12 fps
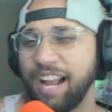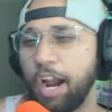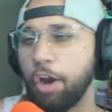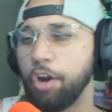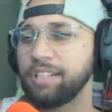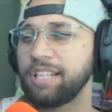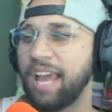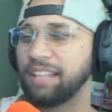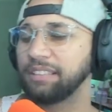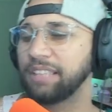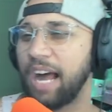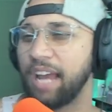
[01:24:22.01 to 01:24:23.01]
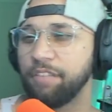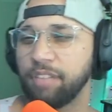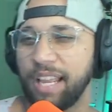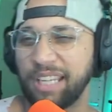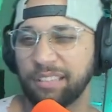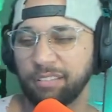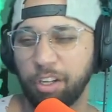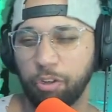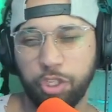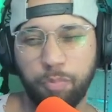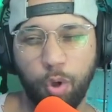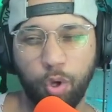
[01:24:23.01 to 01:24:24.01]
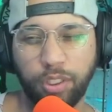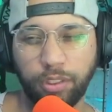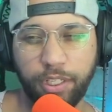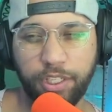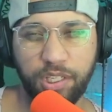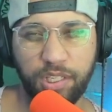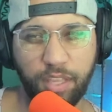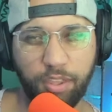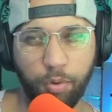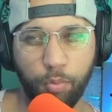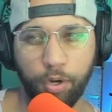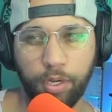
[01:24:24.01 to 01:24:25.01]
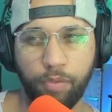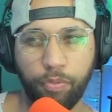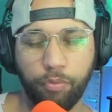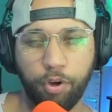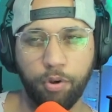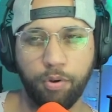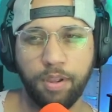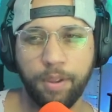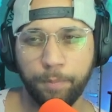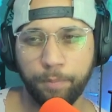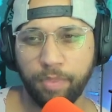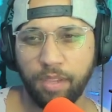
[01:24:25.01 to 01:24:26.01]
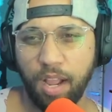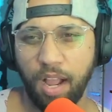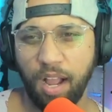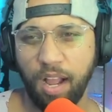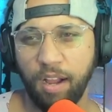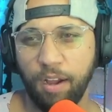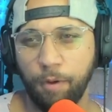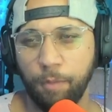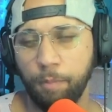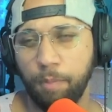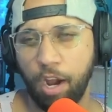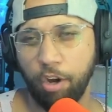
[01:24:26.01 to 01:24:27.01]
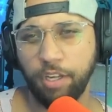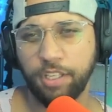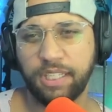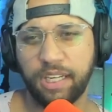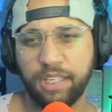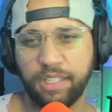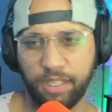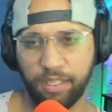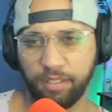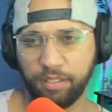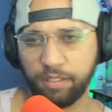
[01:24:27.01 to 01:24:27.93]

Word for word: I heard it's got a lot of like little small glitches that they're working through. Um, but I heard it's decent.